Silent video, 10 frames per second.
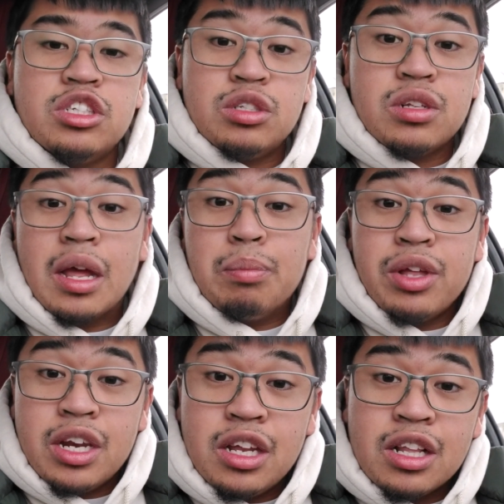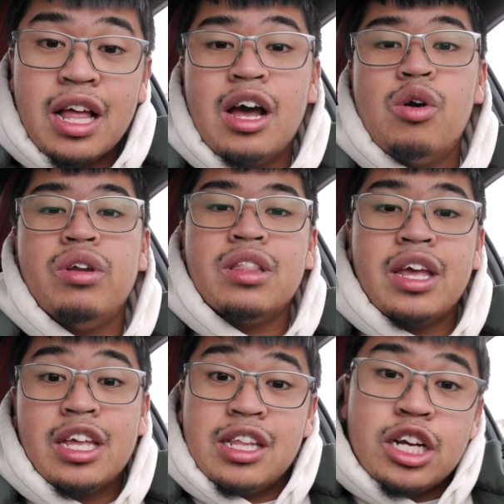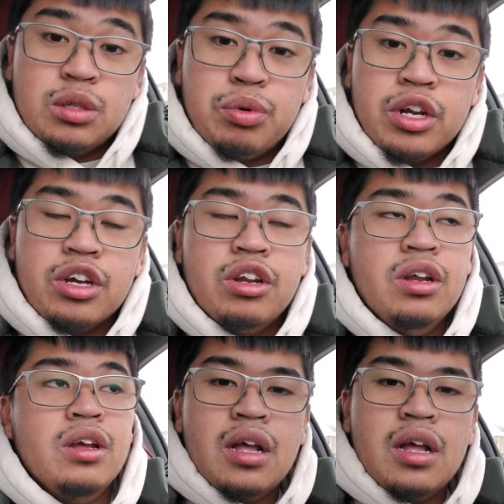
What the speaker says: It's like plenty loud, and like it's actually pretty good.